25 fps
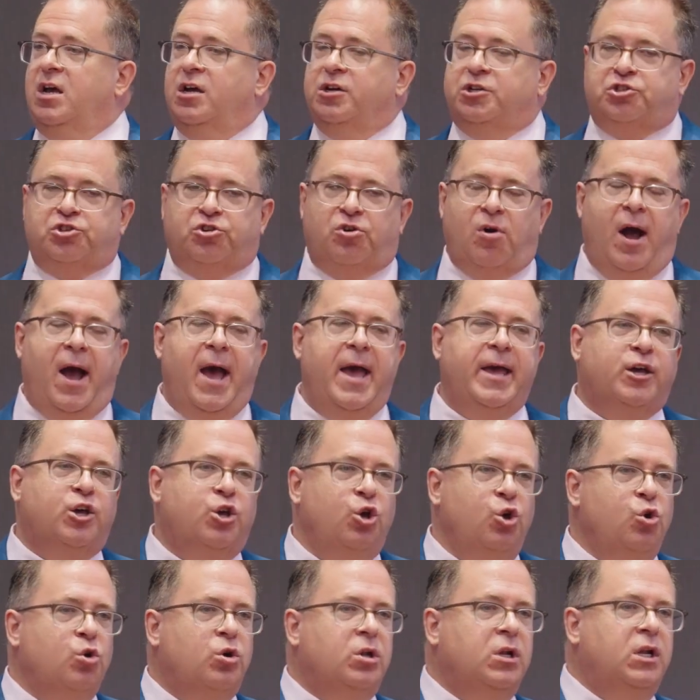Try
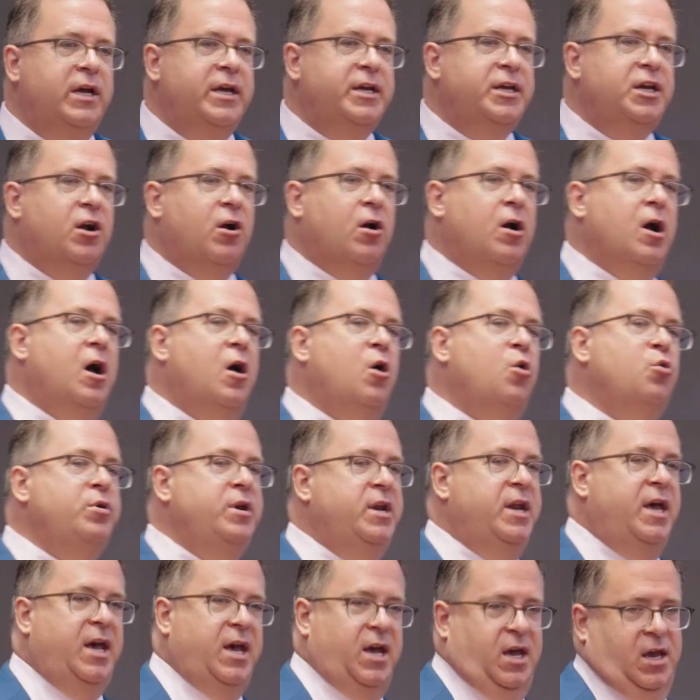Googling your own
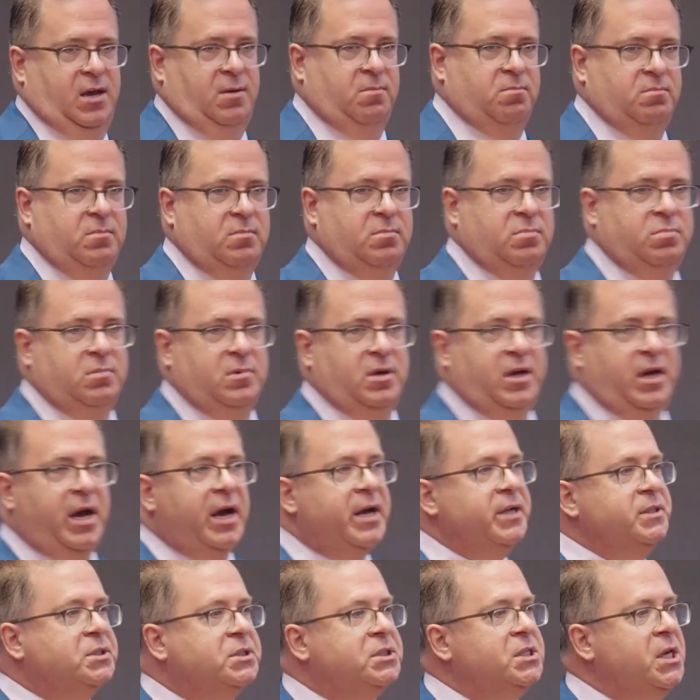name
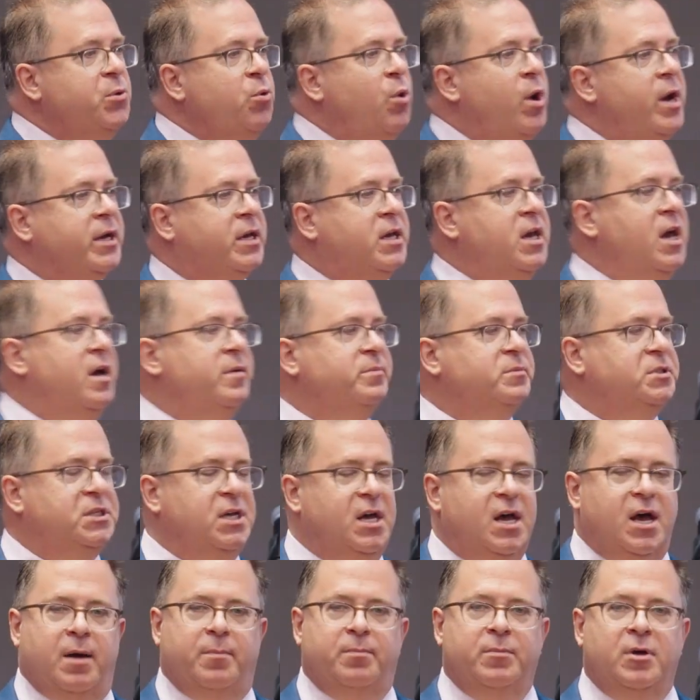and see what comes
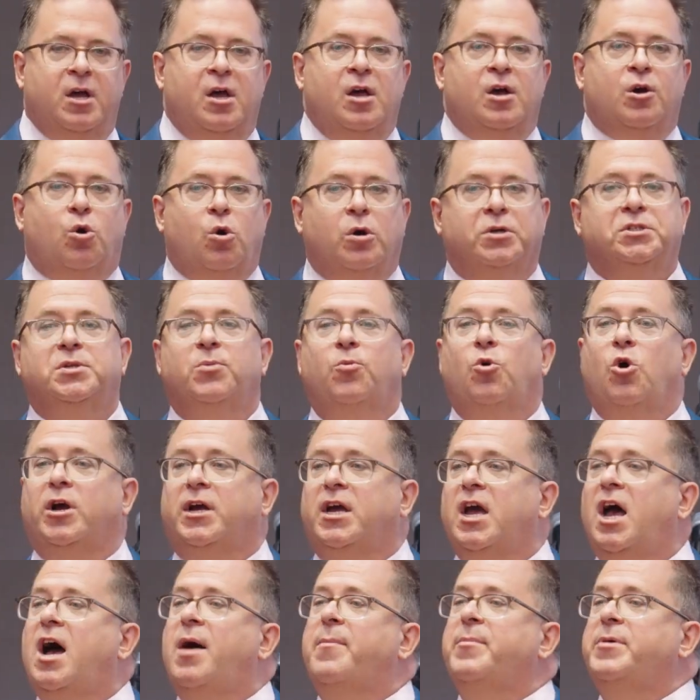up. Of course, the more
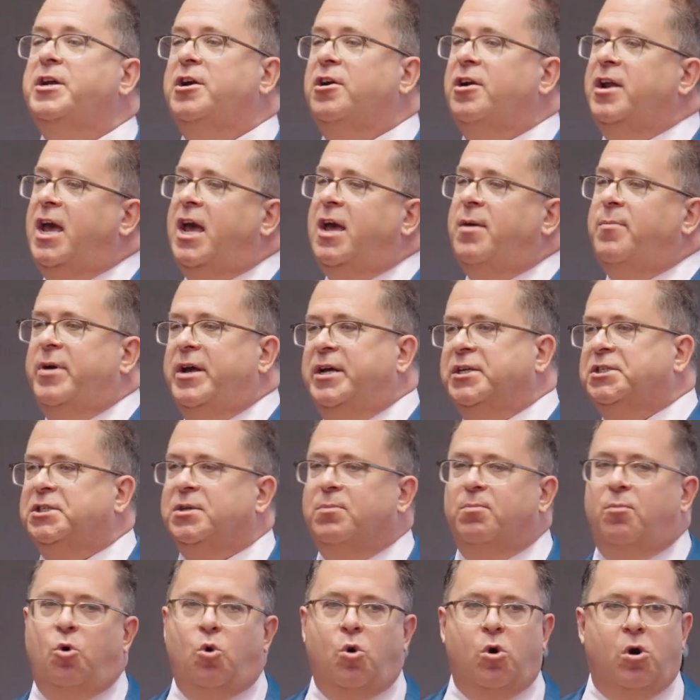common your name is, the
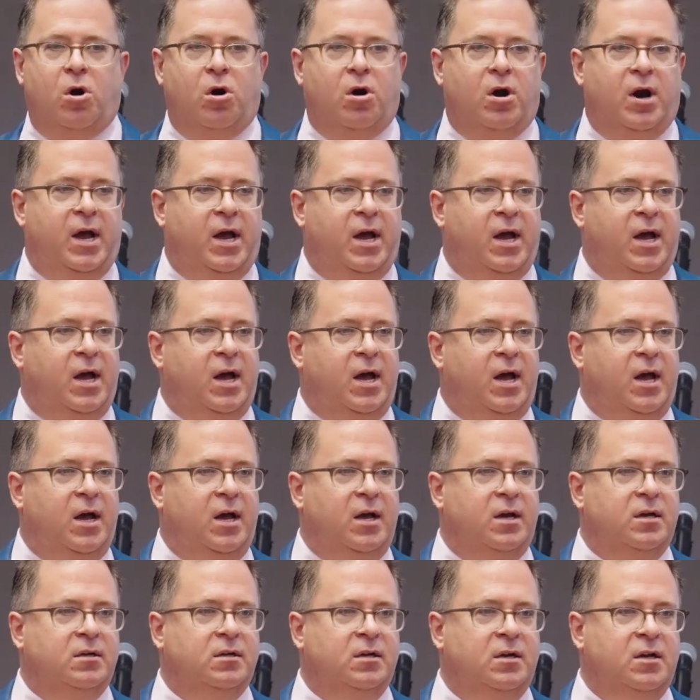
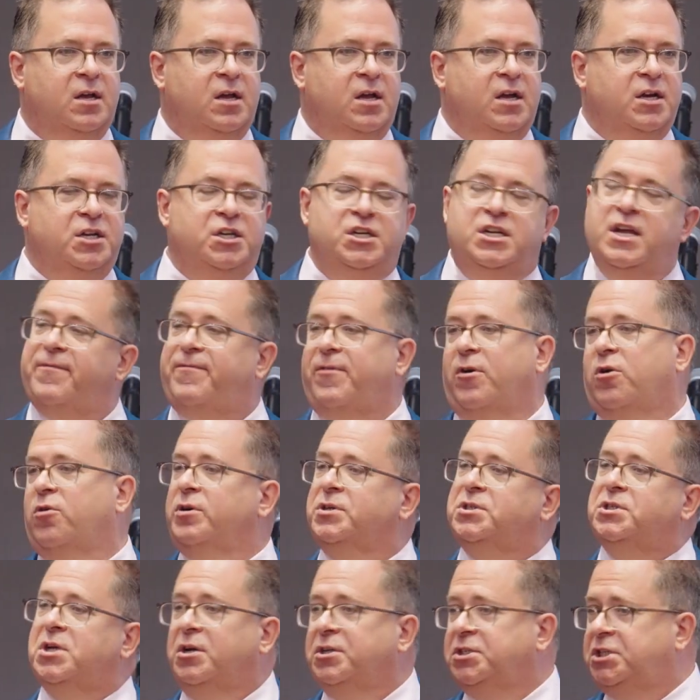more different
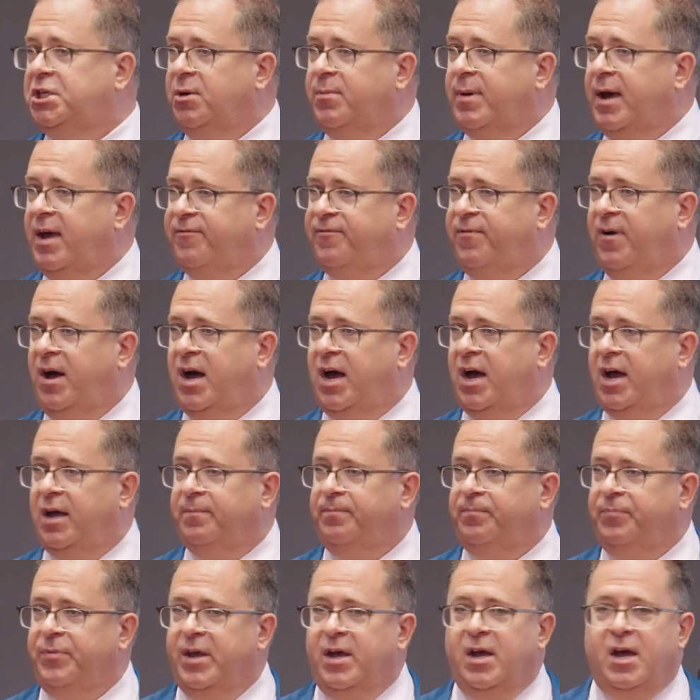results you may find.
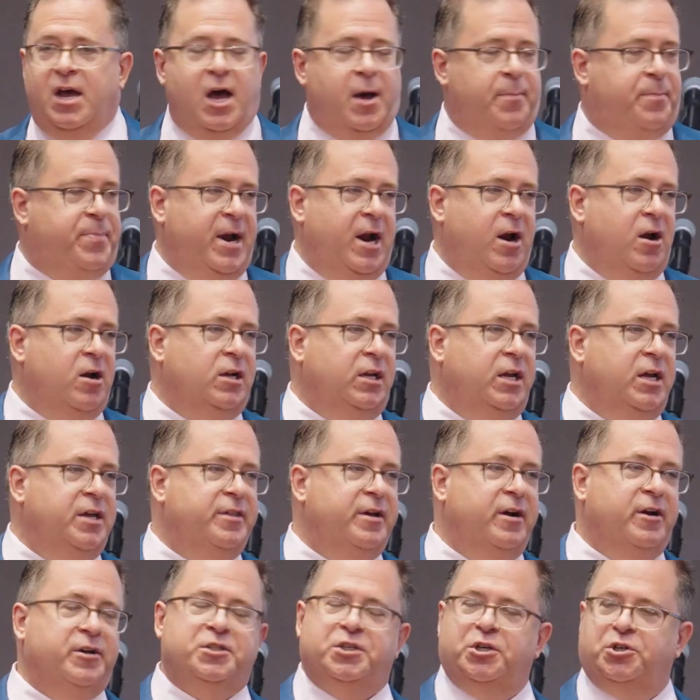Apparently,
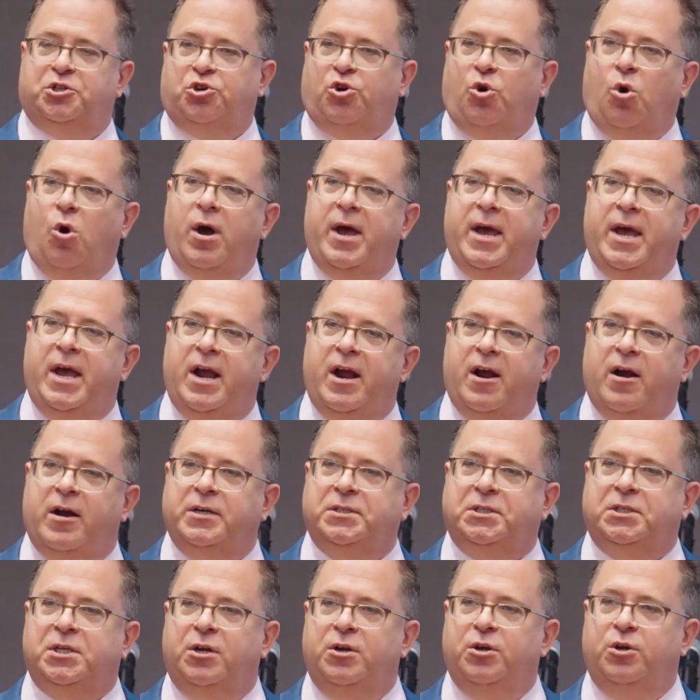there's a Troy
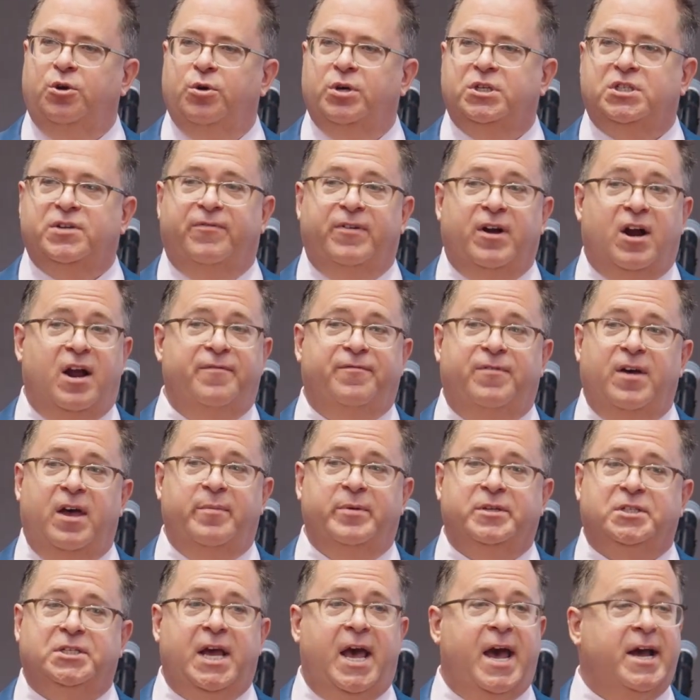Harrison who is a very
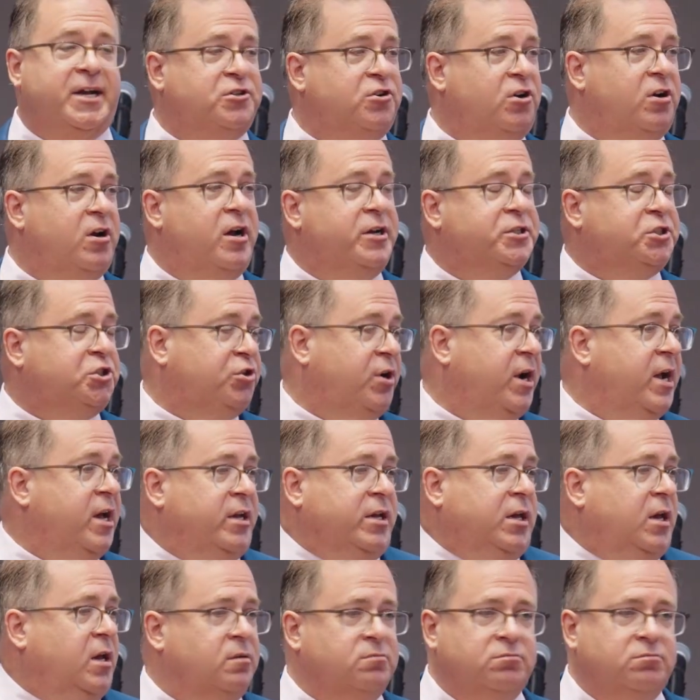famous actor in Australia.